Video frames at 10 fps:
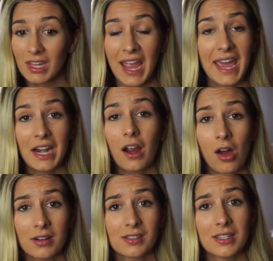And I
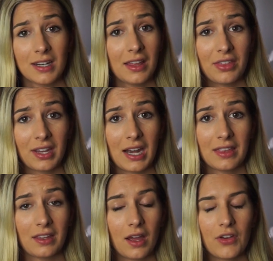honestly didn't think
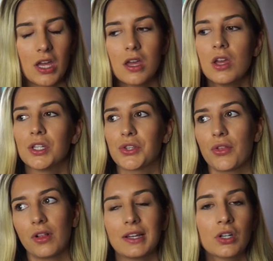anything of it. So
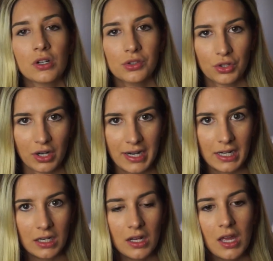the light turns
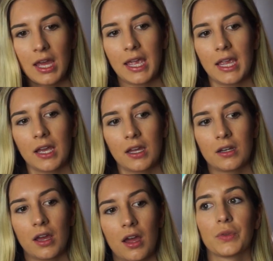green,
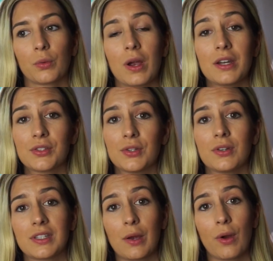and right as soon
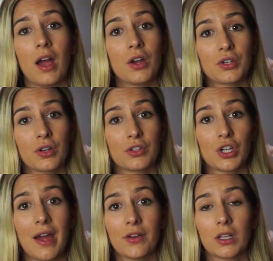as I went under the
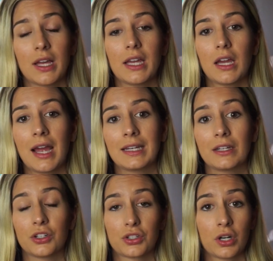traffic light, I
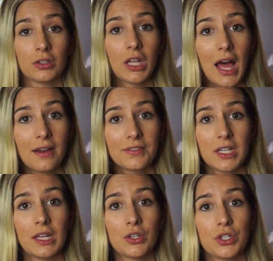needed to turn
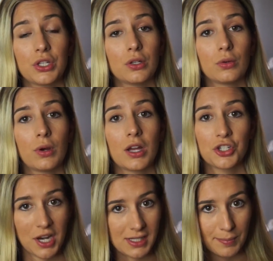left into a
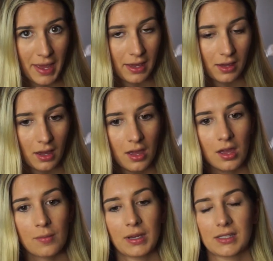Chase Bank
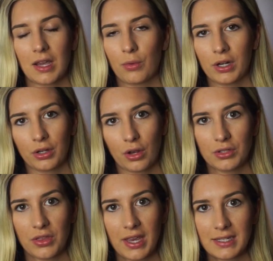because I wanted to go
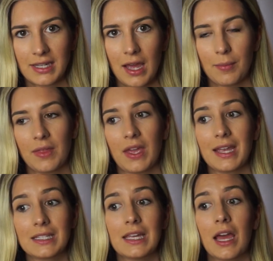to the ATM. And the
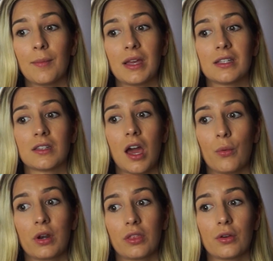ATM is
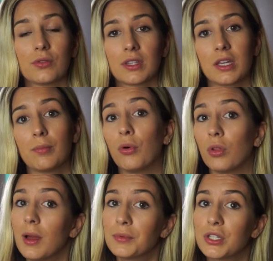not one of those that you
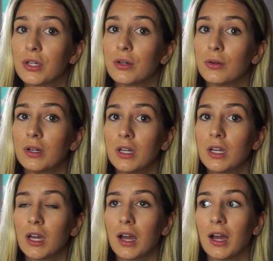pull up to
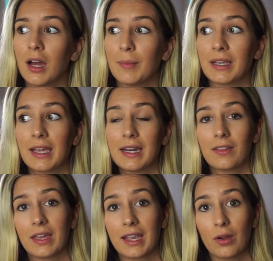and get
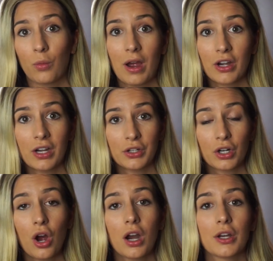it like while you're in your
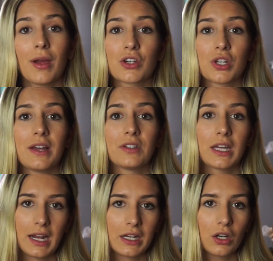car. You actually have to
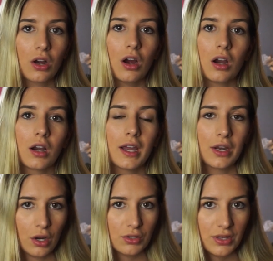get out of your car
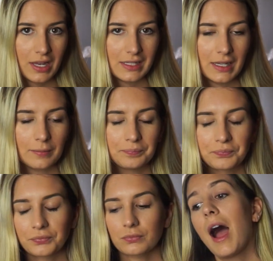and go to the ATM.
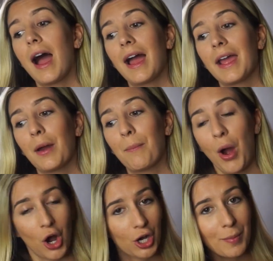I
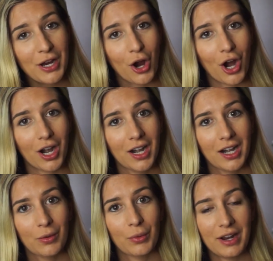park my
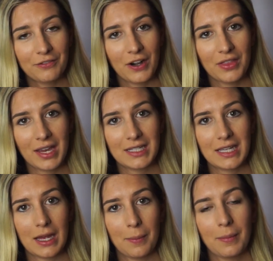car right in front of the
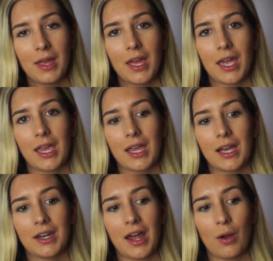ATM,
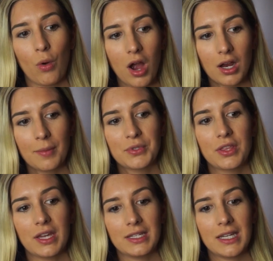and I walk up
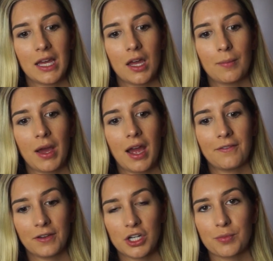to the ATM,
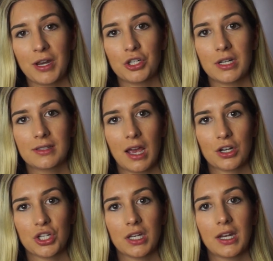I finish my
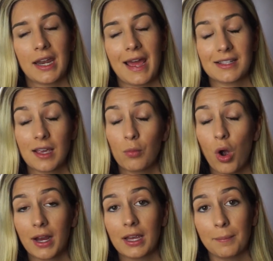transaction, and as I'm
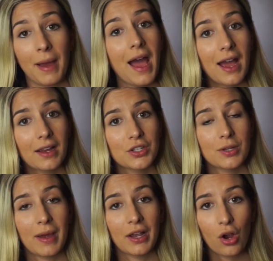walking back
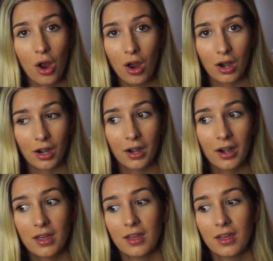to my car,